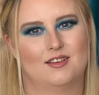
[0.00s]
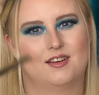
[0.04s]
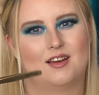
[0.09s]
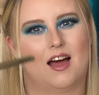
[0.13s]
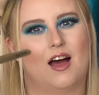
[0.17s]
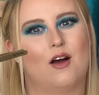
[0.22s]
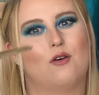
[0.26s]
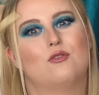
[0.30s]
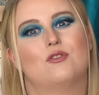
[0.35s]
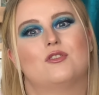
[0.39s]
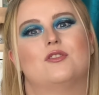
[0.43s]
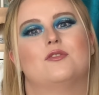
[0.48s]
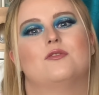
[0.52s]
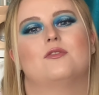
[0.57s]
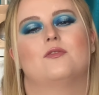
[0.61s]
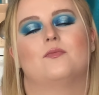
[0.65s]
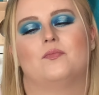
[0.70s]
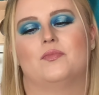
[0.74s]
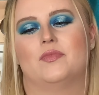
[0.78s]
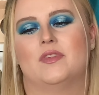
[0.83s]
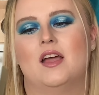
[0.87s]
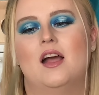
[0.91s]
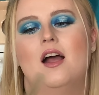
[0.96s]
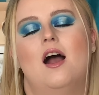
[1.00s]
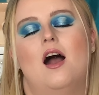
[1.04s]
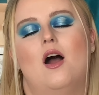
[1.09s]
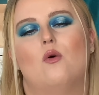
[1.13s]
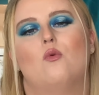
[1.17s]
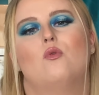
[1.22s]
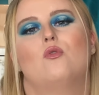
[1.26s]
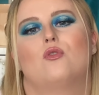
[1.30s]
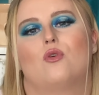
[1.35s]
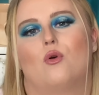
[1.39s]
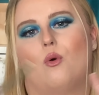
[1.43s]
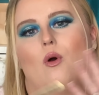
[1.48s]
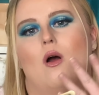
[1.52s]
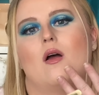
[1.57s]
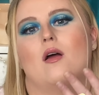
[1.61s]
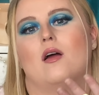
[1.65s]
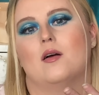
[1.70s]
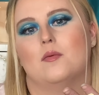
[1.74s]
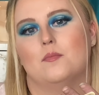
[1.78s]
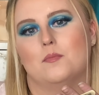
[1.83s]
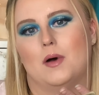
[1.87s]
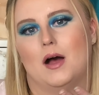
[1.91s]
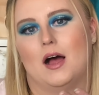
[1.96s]
I wouldn't go out
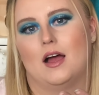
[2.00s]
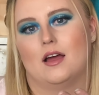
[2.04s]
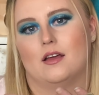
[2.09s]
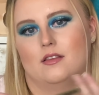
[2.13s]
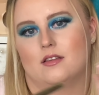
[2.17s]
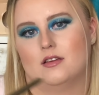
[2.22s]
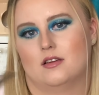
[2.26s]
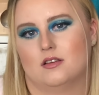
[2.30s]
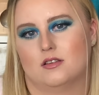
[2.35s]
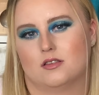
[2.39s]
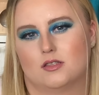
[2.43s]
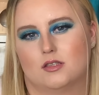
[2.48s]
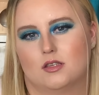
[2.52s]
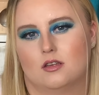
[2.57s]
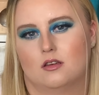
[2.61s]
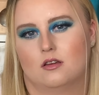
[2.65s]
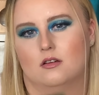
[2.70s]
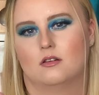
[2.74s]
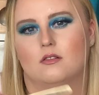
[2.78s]
and buy these